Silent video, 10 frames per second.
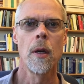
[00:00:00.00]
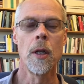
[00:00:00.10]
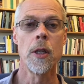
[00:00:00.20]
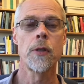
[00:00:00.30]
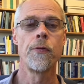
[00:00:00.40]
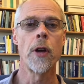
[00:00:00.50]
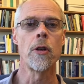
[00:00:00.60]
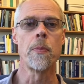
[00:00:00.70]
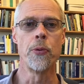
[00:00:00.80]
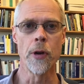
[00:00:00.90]
In this
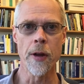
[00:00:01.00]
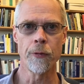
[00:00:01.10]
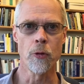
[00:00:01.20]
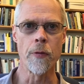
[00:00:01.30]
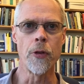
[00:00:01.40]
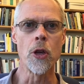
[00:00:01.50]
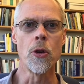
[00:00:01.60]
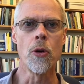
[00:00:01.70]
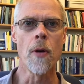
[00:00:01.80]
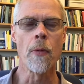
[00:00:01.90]
very brief
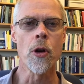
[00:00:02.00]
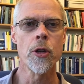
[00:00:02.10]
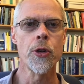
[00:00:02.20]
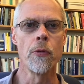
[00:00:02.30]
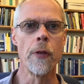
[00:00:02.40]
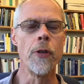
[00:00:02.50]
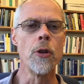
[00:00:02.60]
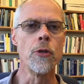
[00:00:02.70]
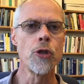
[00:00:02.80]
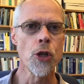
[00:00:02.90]
review, I wanted to
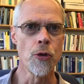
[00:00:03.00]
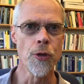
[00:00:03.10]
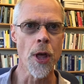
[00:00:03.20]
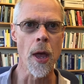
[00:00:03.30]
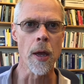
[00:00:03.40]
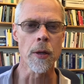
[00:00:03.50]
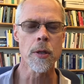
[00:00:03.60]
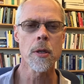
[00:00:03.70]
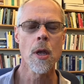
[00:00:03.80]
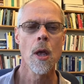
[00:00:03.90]
review two
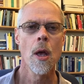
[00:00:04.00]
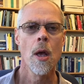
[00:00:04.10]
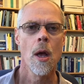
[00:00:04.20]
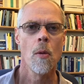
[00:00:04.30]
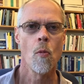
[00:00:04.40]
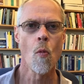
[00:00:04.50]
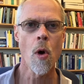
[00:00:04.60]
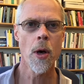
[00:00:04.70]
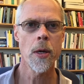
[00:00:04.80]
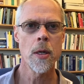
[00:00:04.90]
things.
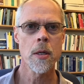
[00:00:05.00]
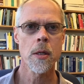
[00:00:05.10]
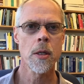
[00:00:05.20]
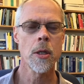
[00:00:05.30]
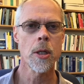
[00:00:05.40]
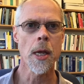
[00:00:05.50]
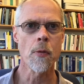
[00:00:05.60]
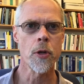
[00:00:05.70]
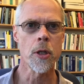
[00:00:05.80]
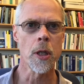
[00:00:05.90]
One is
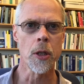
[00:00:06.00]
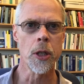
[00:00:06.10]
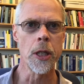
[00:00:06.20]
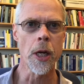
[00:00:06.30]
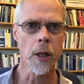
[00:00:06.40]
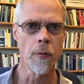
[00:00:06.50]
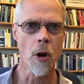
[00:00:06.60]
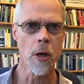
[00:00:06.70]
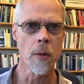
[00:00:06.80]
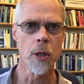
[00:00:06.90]
distinguishing deductive
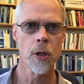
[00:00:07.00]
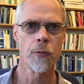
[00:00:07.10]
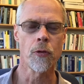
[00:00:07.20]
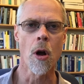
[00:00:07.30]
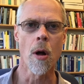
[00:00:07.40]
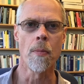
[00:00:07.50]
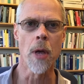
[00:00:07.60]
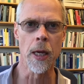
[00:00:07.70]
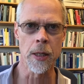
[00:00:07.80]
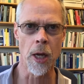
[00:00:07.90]
arguments
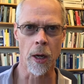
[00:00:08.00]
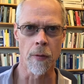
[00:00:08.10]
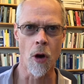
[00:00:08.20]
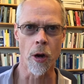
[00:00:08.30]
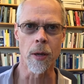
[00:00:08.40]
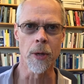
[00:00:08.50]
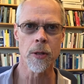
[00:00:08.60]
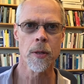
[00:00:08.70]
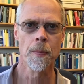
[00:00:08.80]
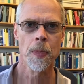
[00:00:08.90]
from inductive
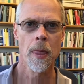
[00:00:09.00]
arguments.